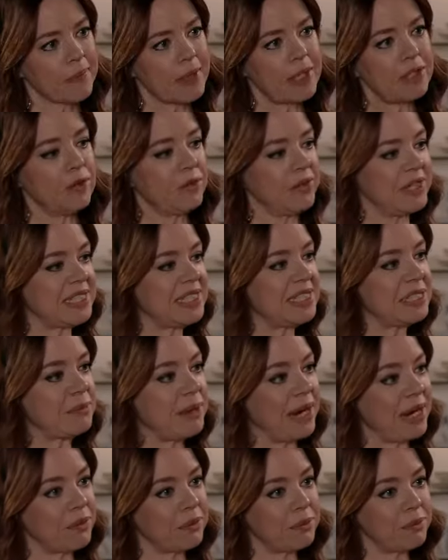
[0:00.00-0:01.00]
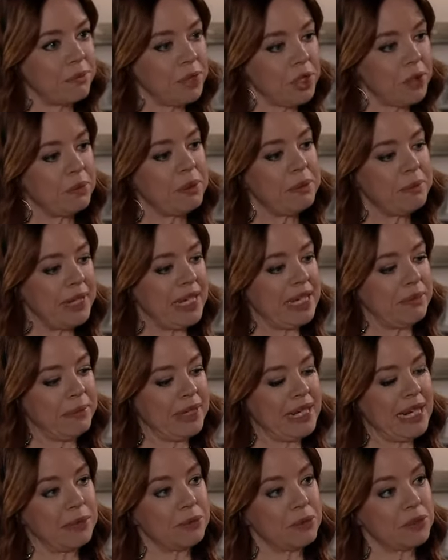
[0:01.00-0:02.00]
Look, this is about you and me
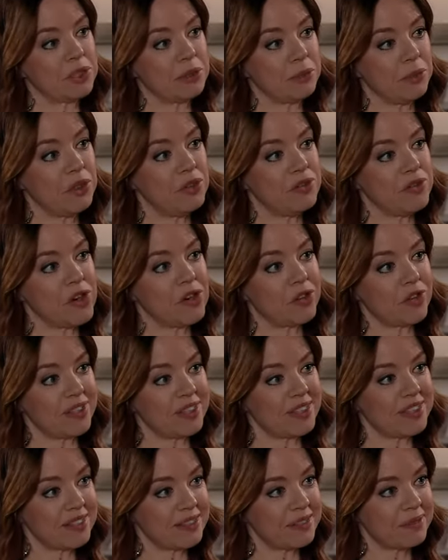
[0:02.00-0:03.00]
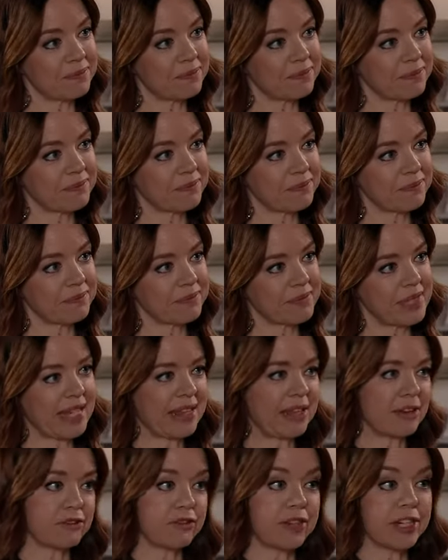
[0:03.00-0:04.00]
being able to move on. Get
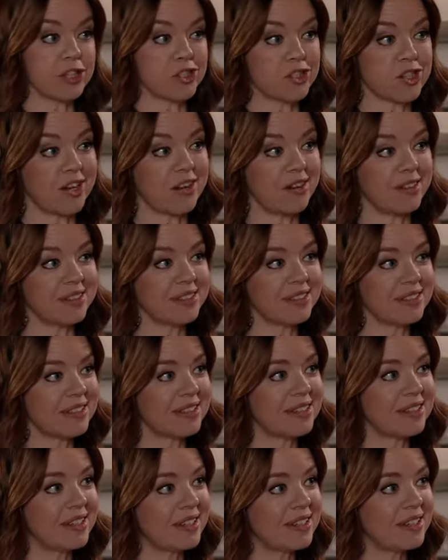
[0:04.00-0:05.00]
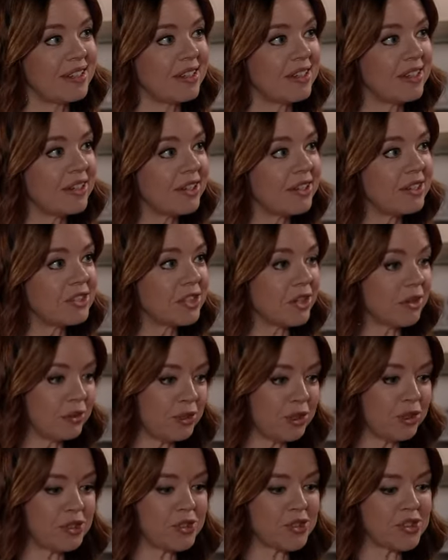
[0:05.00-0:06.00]
that fresh start. So
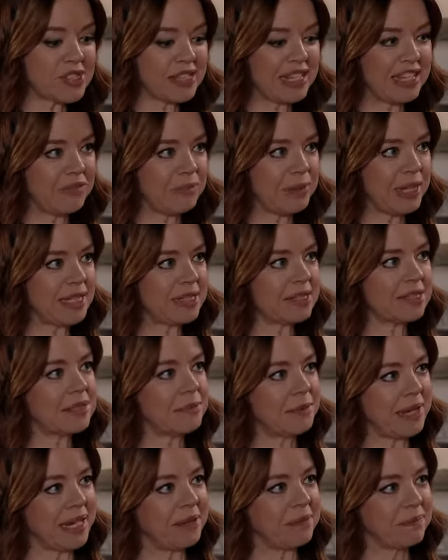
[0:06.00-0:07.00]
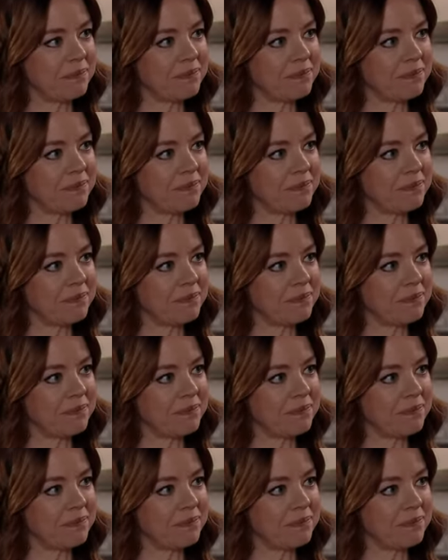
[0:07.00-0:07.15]
you just leave Peter to me.